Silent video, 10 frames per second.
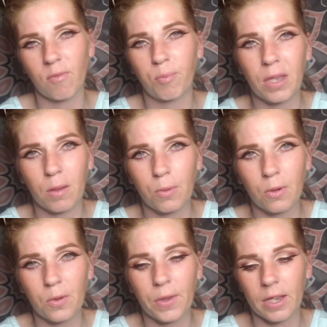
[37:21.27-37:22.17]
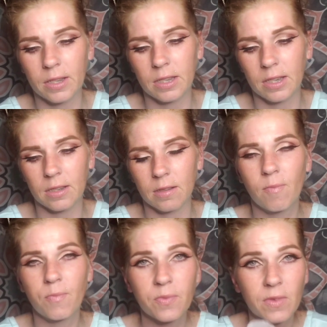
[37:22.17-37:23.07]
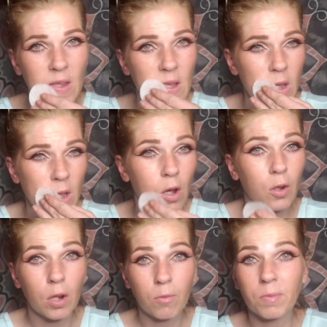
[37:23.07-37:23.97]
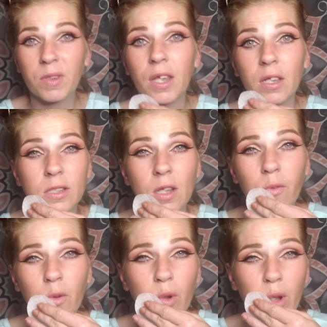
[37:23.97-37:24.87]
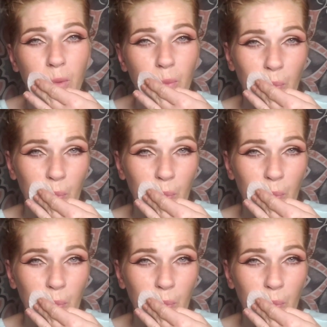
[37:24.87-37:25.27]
of people that get... Hold on, let me take this off real quick.